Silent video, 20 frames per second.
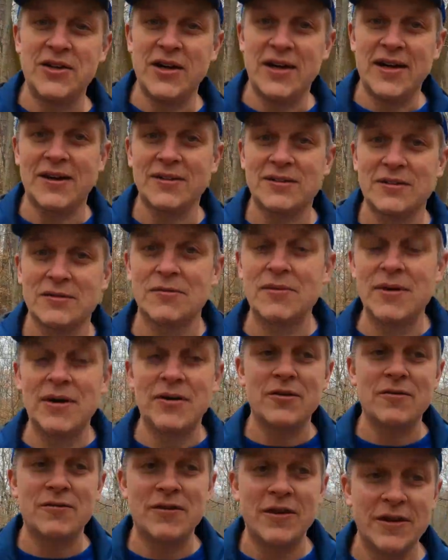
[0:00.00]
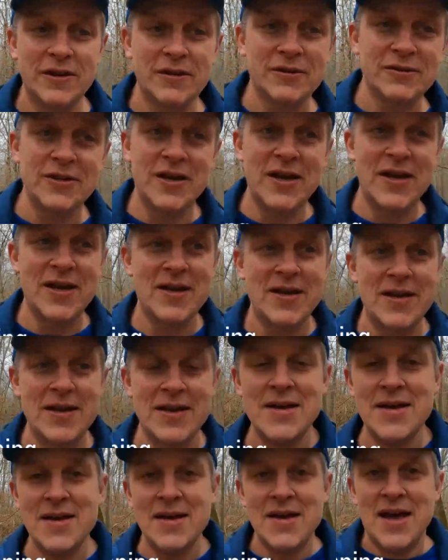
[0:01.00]
check out some of my other videos.
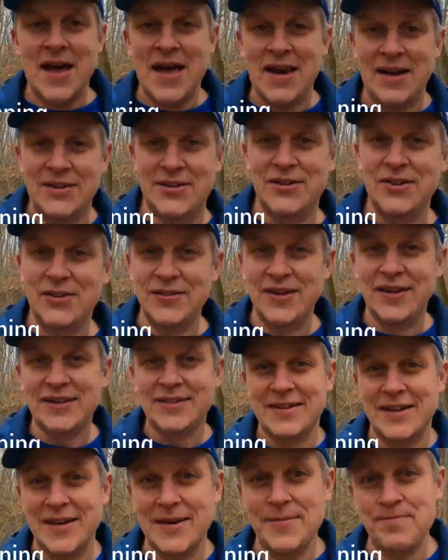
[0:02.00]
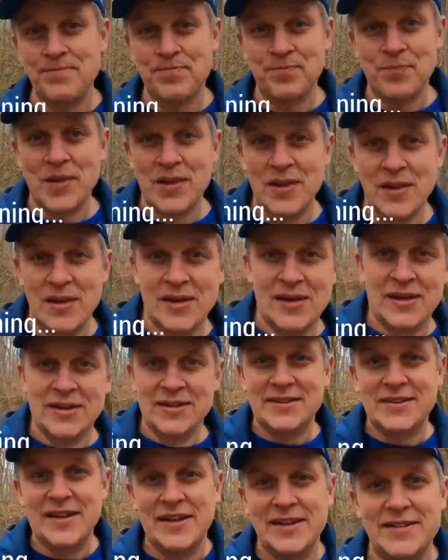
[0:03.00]
And until next time,
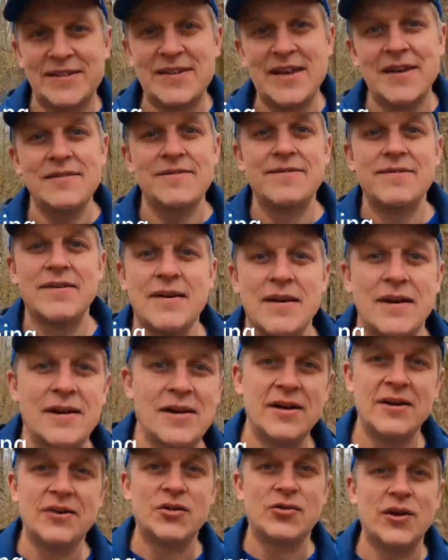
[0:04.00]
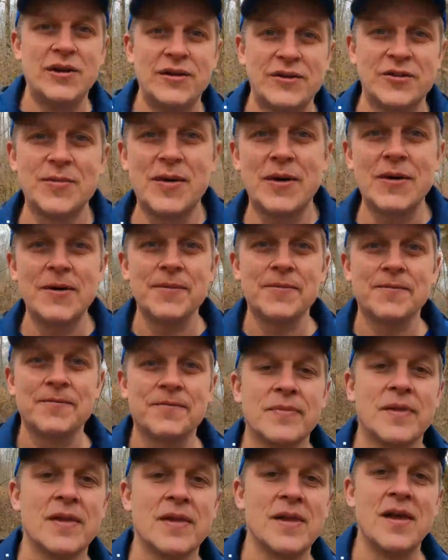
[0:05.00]
stay safe, train smart,
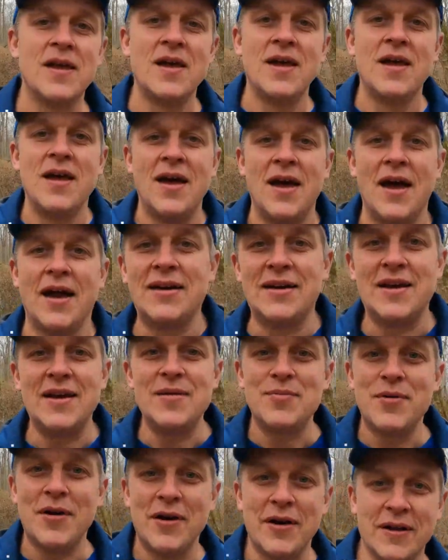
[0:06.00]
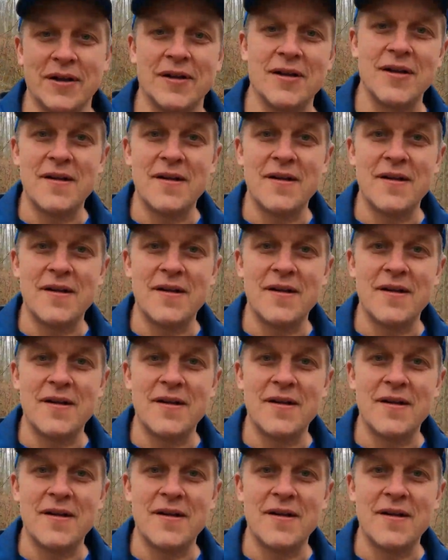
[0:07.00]
and keep running.